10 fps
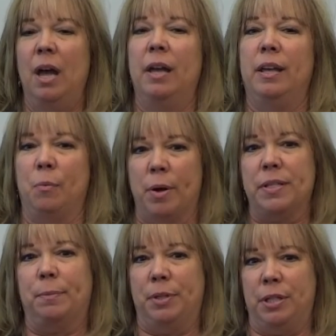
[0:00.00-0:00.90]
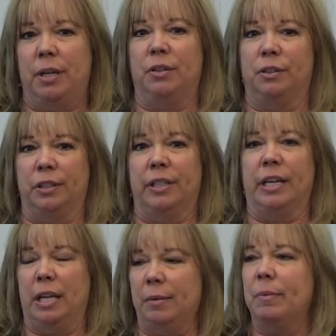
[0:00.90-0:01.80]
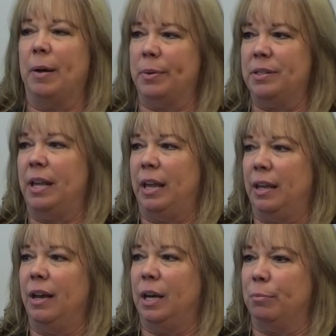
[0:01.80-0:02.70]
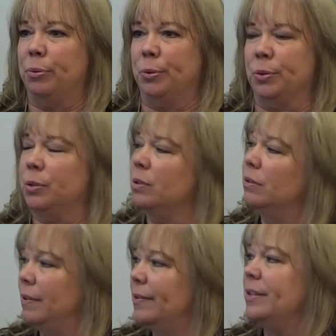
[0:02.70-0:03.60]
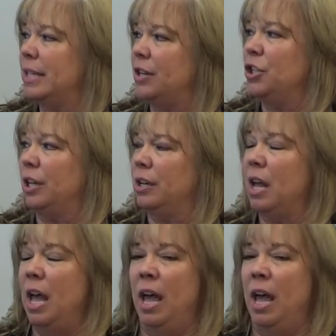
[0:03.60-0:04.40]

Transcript: It was a particularly, I would say, kind of brutal session.